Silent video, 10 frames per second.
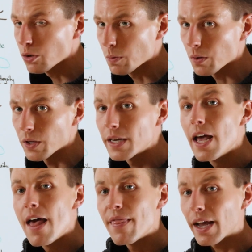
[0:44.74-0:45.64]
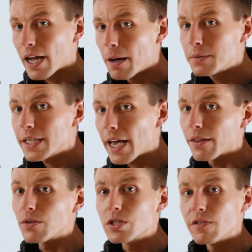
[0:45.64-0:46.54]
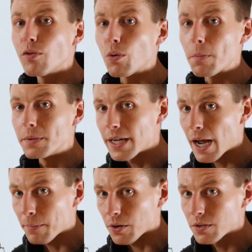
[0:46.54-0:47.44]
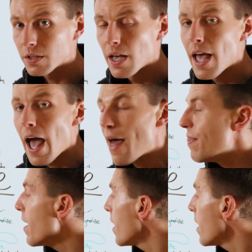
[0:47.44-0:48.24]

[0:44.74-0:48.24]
tubulin that come together to form dimers. And